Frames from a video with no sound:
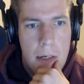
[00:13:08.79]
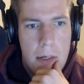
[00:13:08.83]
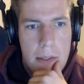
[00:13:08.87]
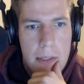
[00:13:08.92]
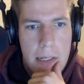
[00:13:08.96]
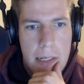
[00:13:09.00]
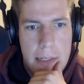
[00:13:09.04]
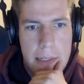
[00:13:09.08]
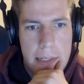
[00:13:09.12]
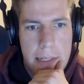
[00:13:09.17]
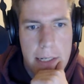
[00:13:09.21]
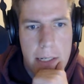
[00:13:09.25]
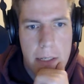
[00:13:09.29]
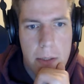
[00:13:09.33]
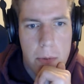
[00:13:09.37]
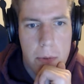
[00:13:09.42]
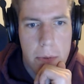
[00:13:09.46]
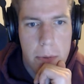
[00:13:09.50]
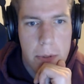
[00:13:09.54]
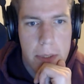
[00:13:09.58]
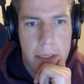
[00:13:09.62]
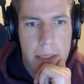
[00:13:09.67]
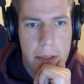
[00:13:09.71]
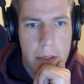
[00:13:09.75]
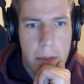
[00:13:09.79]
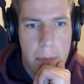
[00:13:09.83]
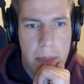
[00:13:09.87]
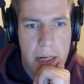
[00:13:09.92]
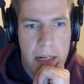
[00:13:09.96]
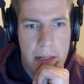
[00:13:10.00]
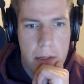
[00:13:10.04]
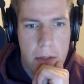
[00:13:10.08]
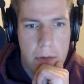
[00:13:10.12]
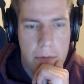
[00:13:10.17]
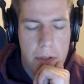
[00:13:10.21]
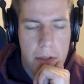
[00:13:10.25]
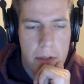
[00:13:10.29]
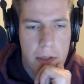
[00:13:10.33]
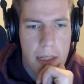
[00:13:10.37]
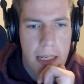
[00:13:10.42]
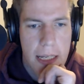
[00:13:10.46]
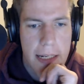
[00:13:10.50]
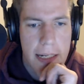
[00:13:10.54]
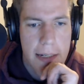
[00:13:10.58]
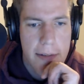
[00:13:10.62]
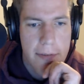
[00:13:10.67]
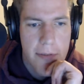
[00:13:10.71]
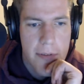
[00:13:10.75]
Okay, now we want to go back over
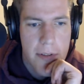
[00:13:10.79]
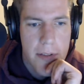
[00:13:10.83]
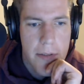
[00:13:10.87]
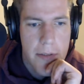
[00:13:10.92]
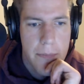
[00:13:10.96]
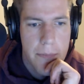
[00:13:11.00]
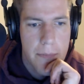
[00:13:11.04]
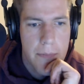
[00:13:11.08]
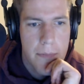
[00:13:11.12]
left.